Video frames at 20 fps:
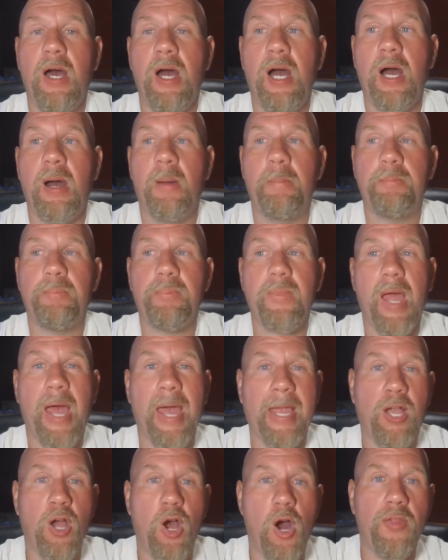
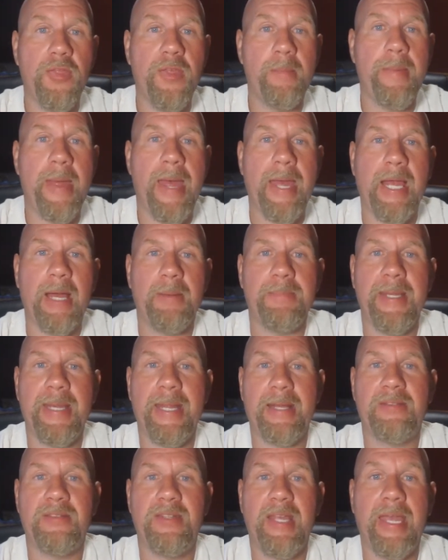I called them back up the
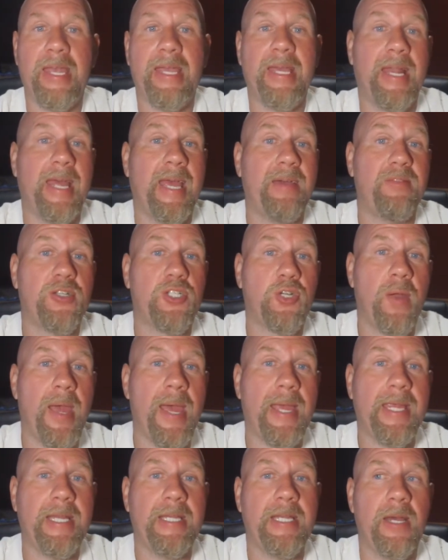next day. Can I have a
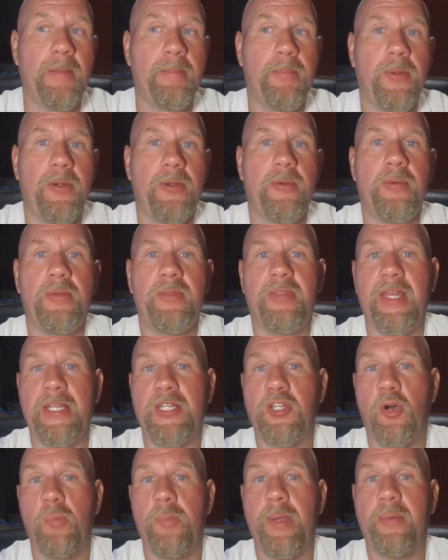tracking number? They
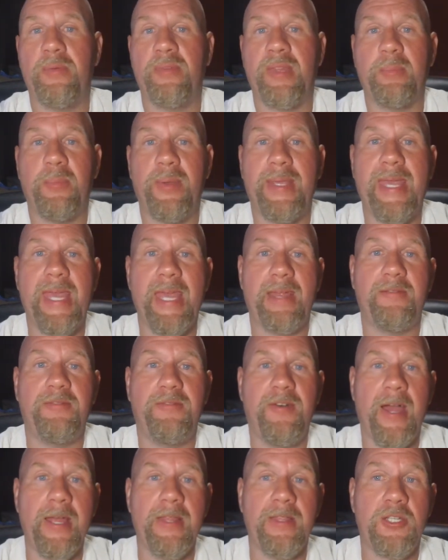told me that we can't
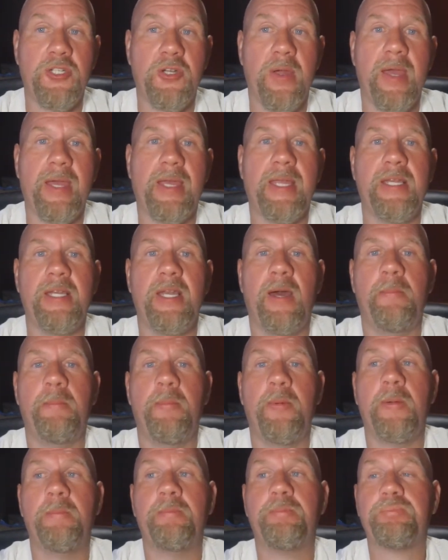find the tracking
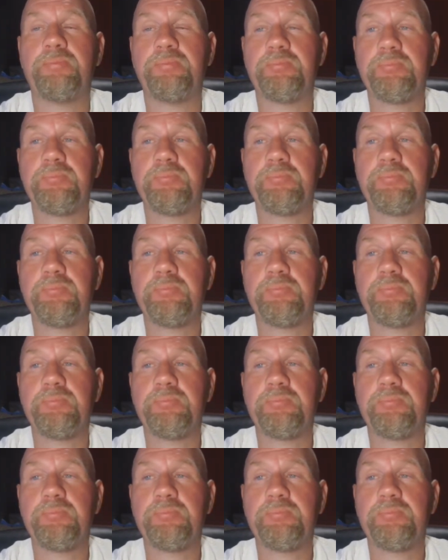number,